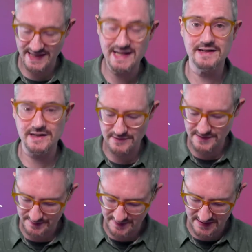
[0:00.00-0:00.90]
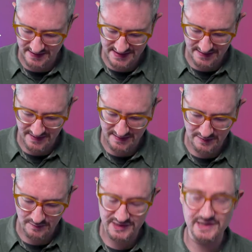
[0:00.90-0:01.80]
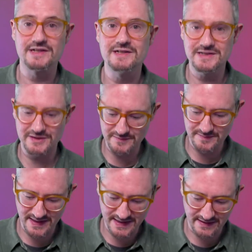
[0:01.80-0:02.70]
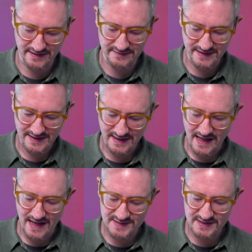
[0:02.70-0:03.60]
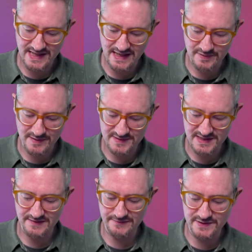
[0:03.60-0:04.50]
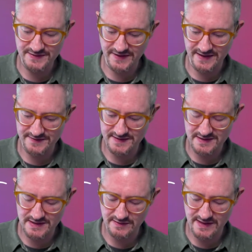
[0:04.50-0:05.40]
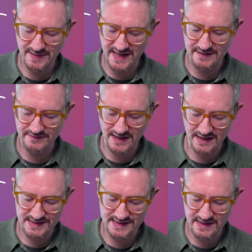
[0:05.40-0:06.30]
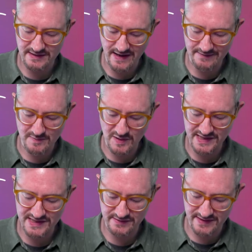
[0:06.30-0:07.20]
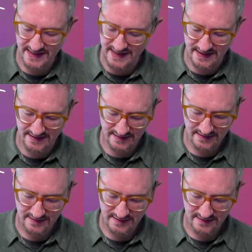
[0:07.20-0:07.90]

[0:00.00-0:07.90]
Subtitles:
here knows, but some people watching on YouTube, I don't know. So teleprompter, 45-degree pane of glass. You have a monitor in here.